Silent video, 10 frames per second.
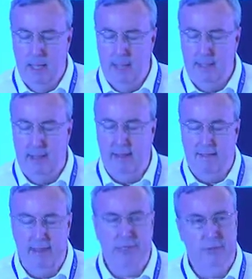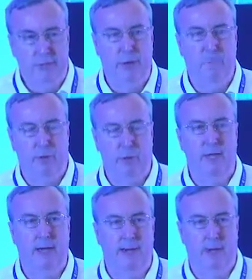Now, I think it's also
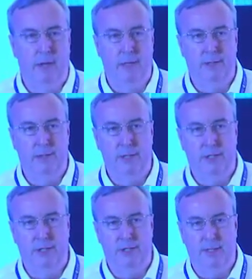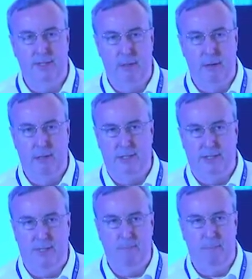important, though, to look at not just at total
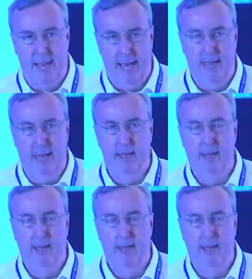GDP,